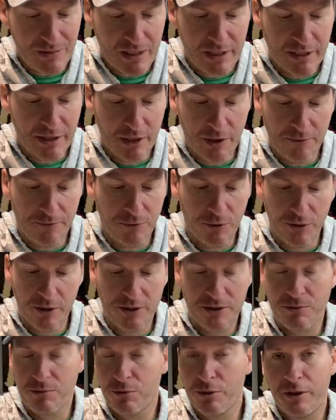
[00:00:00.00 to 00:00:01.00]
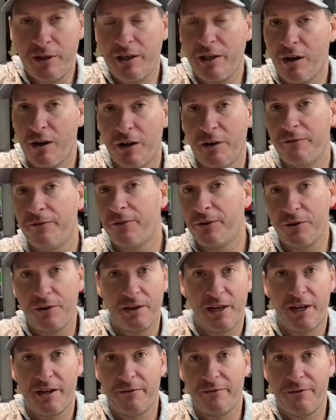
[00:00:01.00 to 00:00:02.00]
and therefore is really hard for a
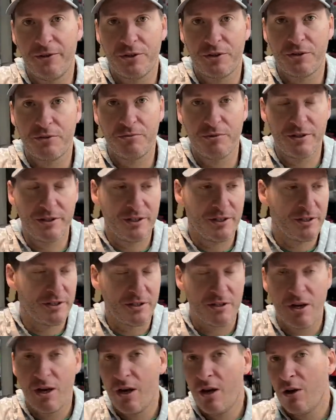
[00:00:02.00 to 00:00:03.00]
lot of fish to resist.